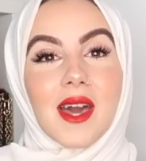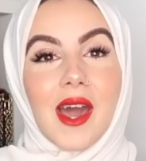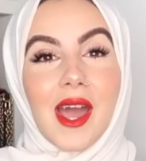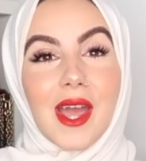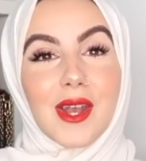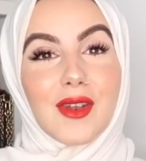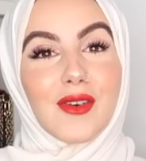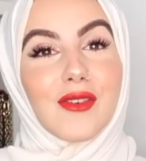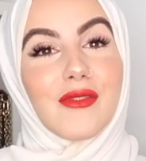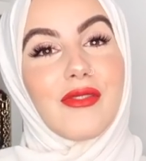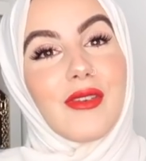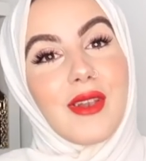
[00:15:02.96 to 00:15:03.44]

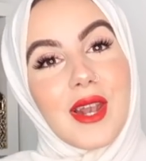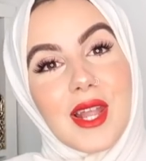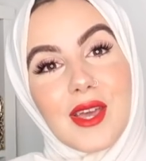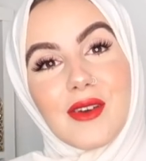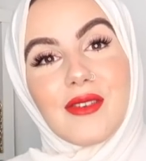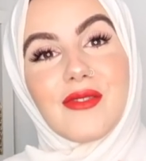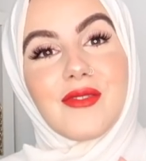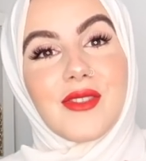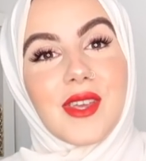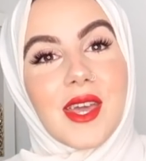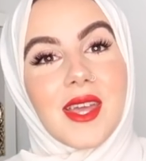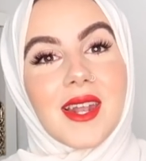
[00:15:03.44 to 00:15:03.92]
kind of
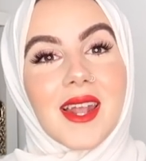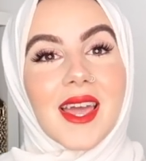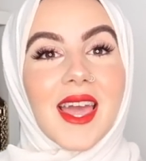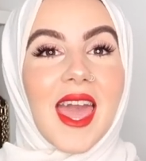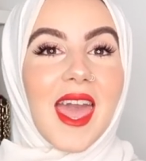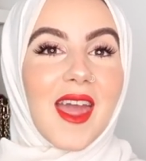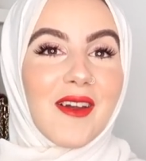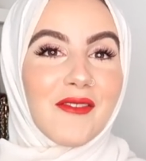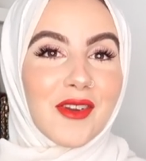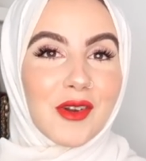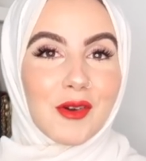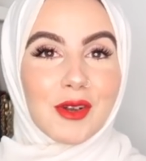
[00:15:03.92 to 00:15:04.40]
lifted,
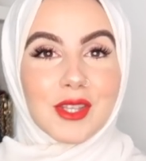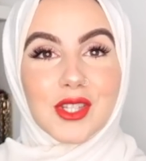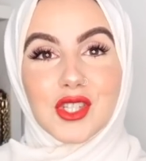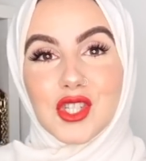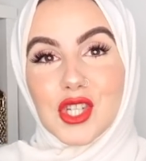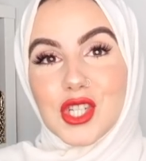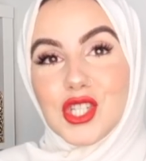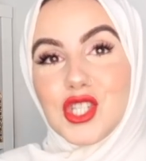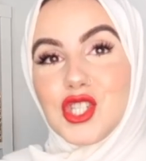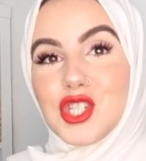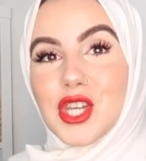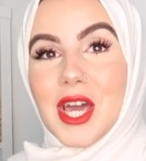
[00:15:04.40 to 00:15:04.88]
like everyone's
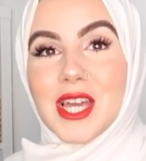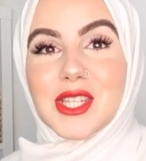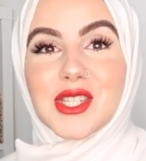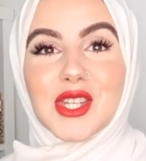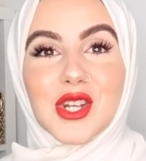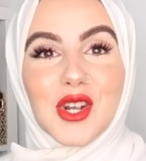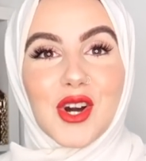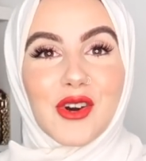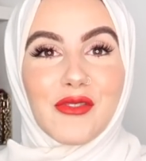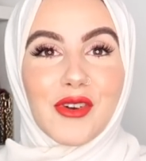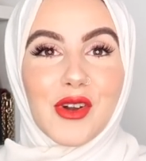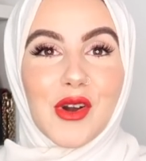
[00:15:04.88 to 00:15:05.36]
just
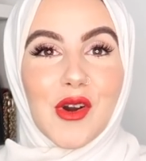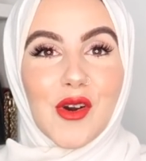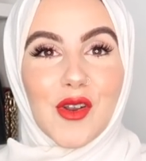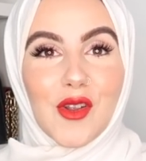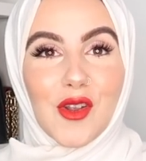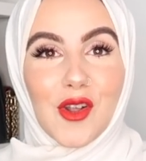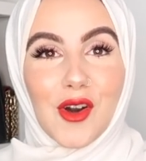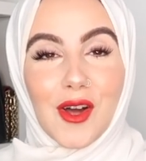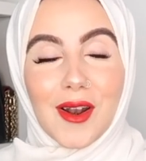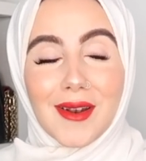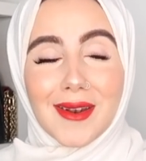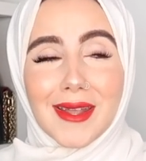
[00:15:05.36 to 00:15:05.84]
jetting off and going
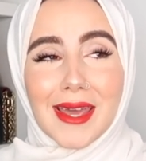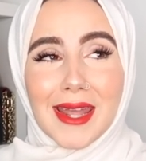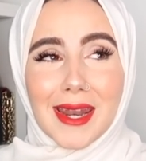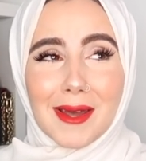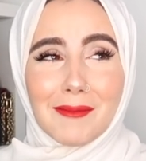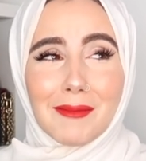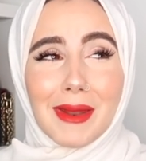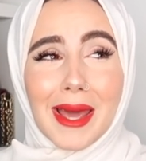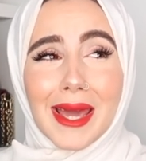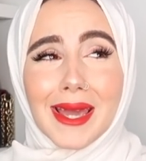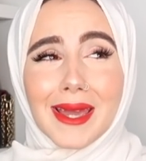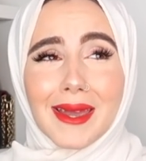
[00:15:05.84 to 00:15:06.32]
on holiday. And
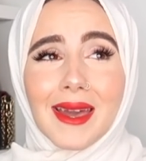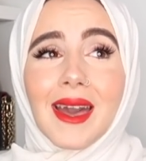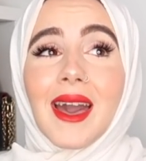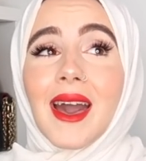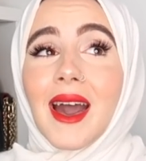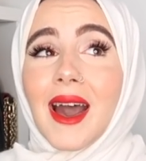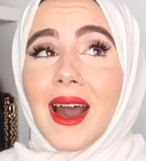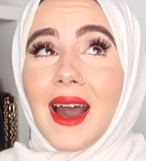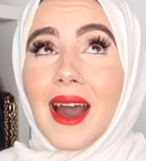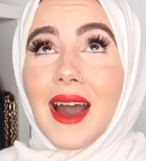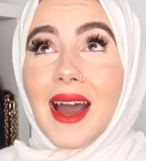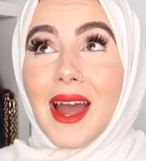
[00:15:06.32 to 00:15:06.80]
I'm like,
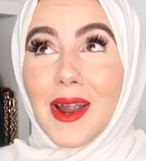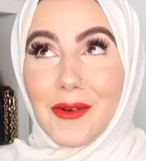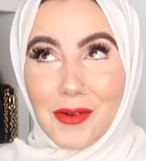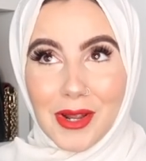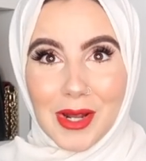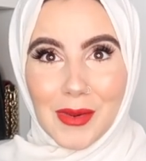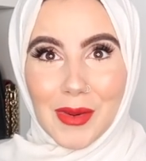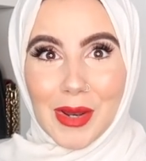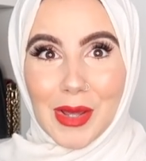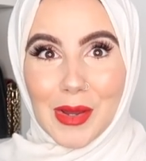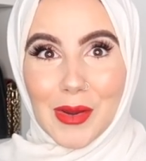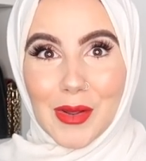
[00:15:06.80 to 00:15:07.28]
I
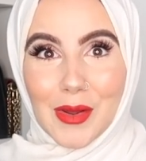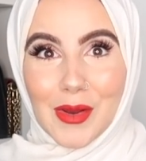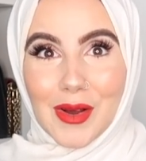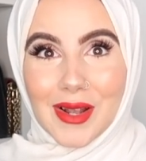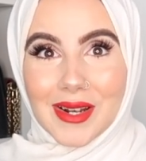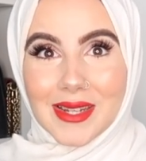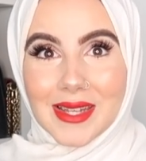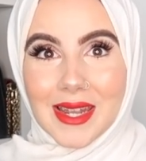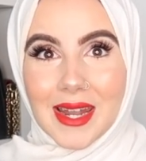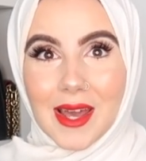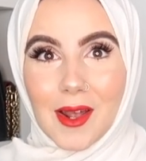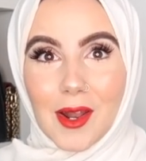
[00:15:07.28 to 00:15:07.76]
really want to go on
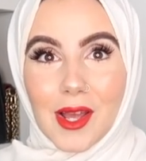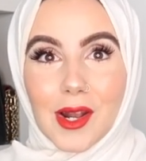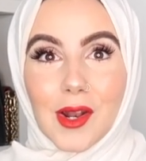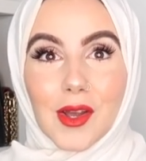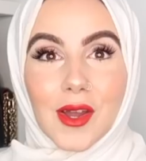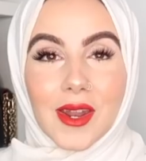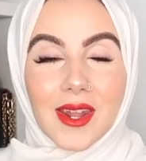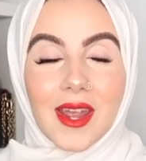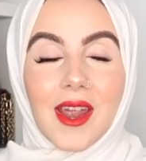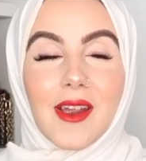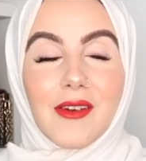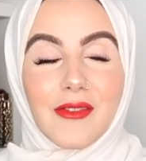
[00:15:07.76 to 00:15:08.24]
holiday now. Like
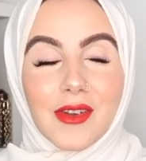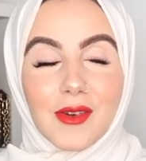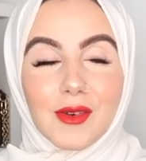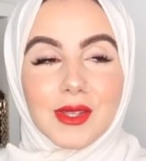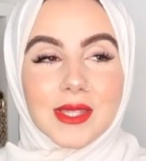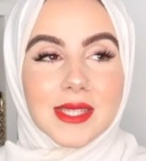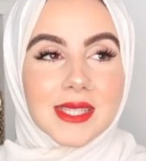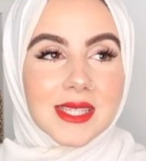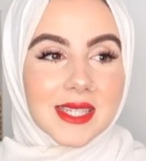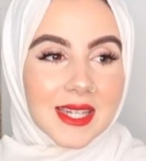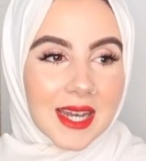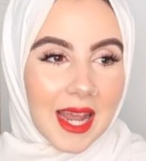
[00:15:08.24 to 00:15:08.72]
looking at
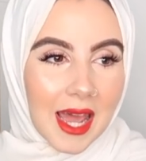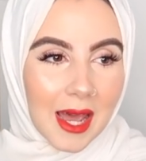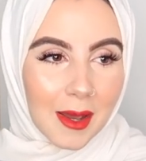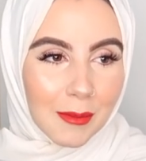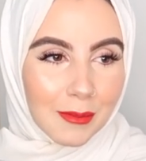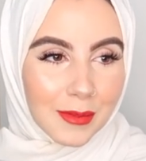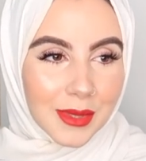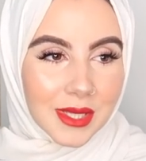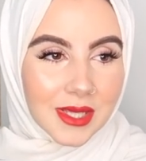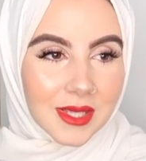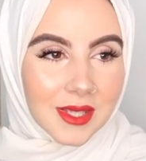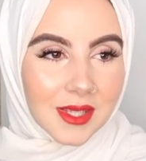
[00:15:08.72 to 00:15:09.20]
everyone's
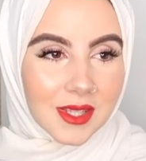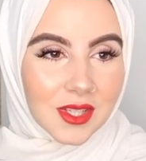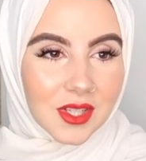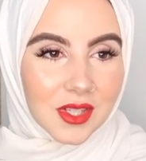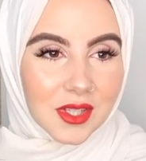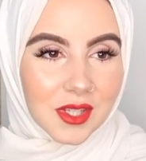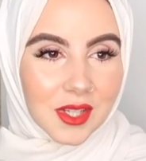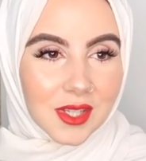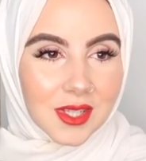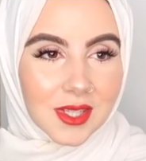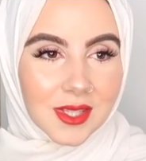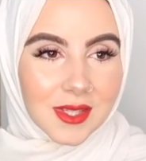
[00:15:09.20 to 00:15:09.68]
snaps,
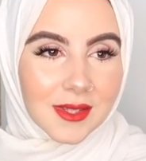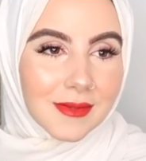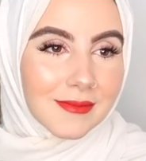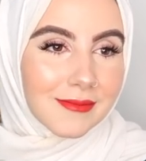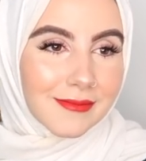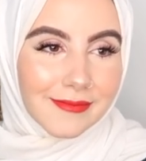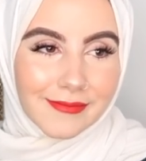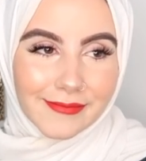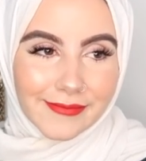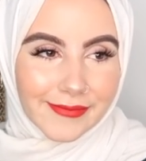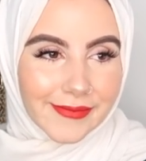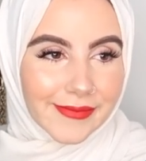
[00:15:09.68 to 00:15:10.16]
it's just,
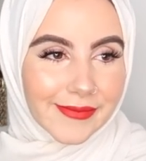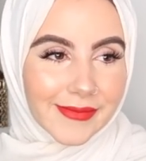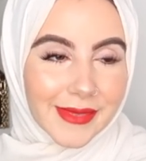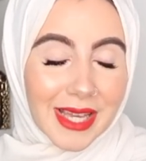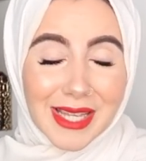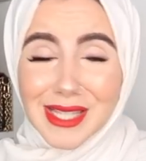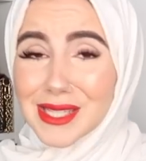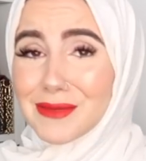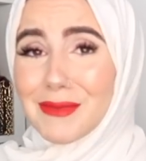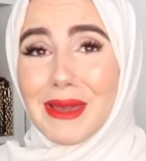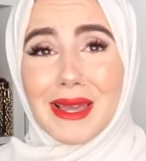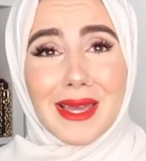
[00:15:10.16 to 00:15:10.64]

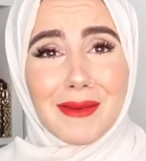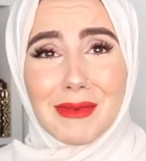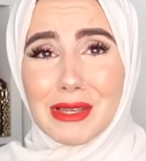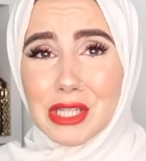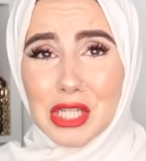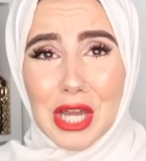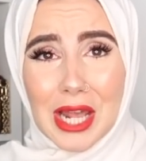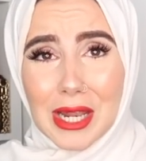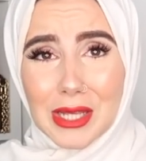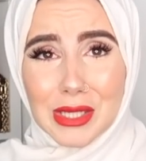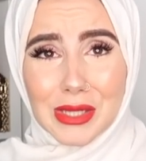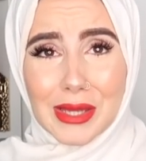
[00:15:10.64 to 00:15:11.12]
it's making me
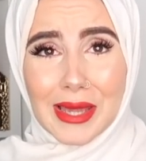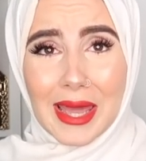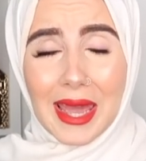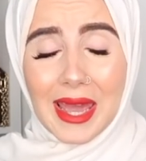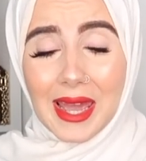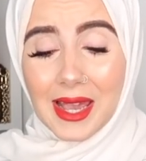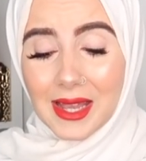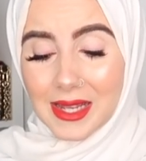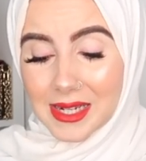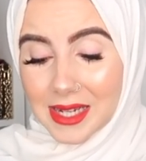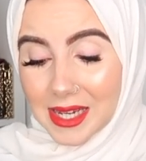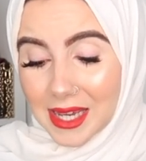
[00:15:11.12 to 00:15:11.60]
jealous,
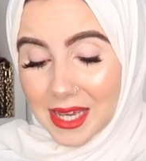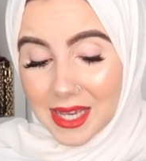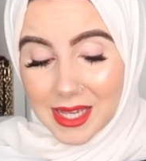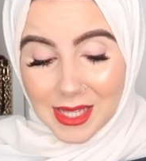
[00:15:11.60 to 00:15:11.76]
okay?